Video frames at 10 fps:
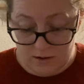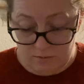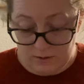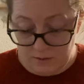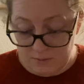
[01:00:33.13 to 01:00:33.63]
I
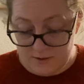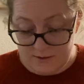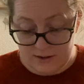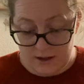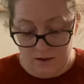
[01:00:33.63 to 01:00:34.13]
really went to
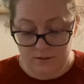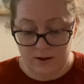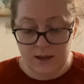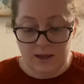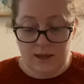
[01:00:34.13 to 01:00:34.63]
town,
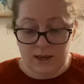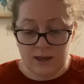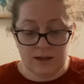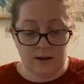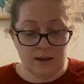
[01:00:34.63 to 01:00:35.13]

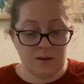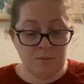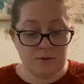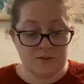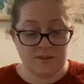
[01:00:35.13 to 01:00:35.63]
and I had
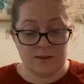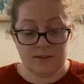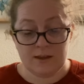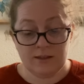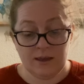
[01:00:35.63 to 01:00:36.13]
posted
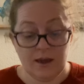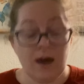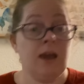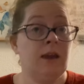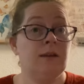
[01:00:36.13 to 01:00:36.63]
that, like,
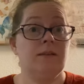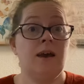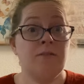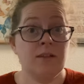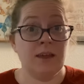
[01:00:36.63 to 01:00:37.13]
I
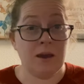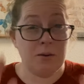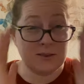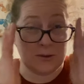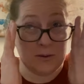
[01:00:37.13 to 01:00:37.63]
felt like I
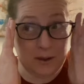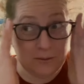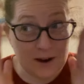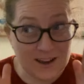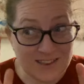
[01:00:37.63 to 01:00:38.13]
was going
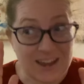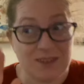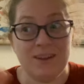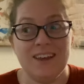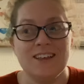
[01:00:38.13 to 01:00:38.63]
cross-eyed
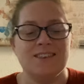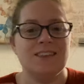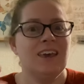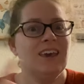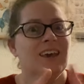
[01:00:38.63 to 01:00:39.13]
because
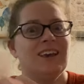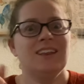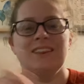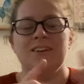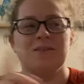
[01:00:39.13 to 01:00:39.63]

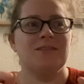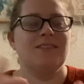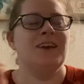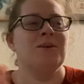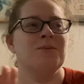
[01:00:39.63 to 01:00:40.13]

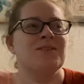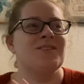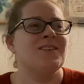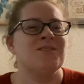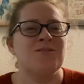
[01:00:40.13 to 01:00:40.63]

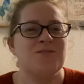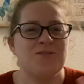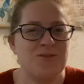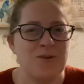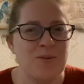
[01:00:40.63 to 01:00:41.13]
there's
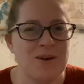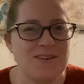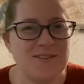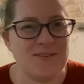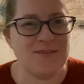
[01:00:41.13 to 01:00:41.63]
just so
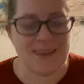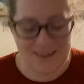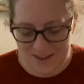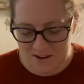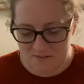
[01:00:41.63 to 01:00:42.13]
much,
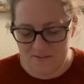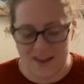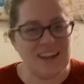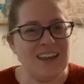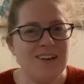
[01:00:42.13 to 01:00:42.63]
like,
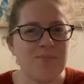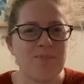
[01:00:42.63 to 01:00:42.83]
confetti.